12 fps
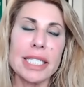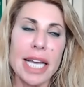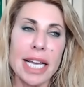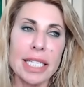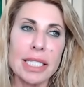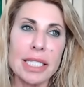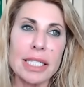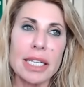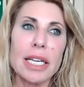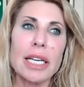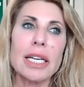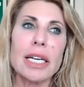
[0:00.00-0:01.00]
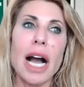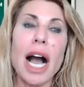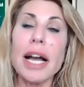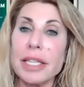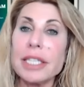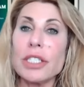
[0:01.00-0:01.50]
sense
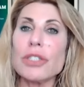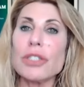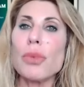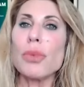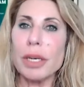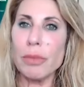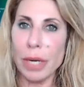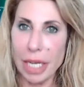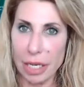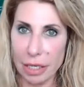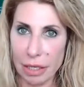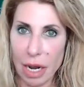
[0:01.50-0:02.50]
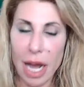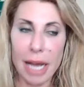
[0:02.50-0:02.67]
I, this is a win win.